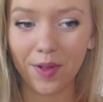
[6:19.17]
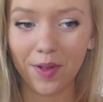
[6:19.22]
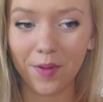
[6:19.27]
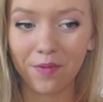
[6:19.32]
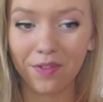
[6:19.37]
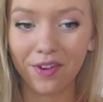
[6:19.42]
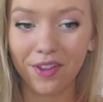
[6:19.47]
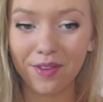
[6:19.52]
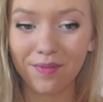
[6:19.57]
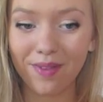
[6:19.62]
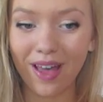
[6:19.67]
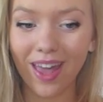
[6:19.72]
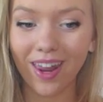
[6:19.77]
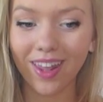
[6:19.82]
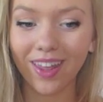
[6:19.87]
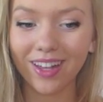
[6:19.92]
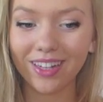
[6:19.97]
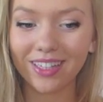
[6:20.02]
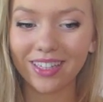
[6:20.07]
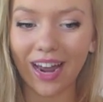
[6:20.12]
I'm really
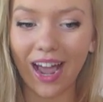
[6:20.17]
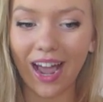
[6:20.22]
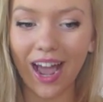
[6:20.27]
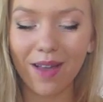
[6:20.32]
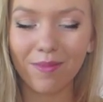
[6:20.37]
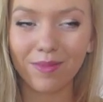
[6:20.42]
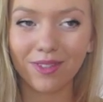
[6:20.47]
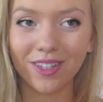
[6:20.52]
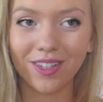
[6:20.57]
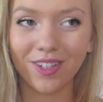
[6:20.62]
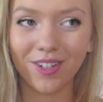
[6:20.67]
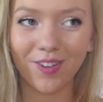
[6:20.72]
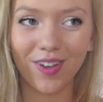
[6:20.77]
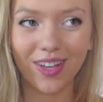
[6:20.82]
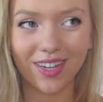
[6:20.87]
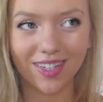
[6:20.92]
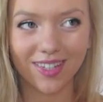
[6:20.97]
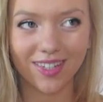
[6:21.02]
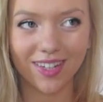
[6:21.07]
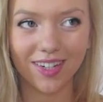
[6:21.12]
bad at time
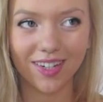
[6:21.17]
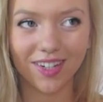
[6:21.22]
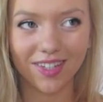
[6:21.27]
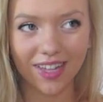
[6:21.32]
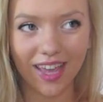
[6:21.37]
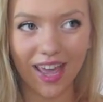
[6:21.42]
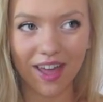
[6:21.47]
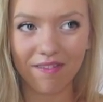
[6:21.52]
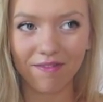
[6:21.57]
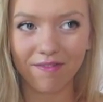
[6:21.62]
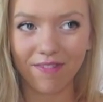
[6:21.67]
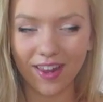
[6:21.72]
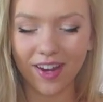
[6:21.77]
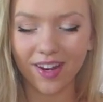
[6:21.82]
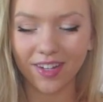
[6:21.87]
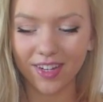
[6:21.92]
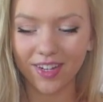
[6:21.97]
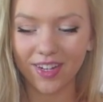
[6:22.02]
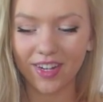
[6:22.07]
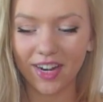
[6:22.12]
situations. I just can't
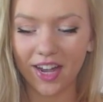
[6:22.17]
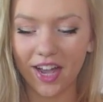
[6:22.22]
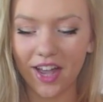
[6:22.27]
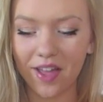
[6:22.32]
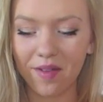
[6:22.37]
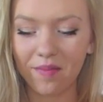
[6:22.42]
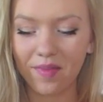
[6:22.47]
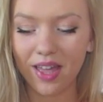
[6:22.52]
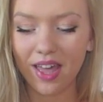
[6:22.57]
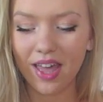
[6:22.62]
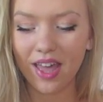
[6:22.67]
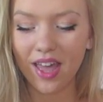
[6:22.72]
finish in time.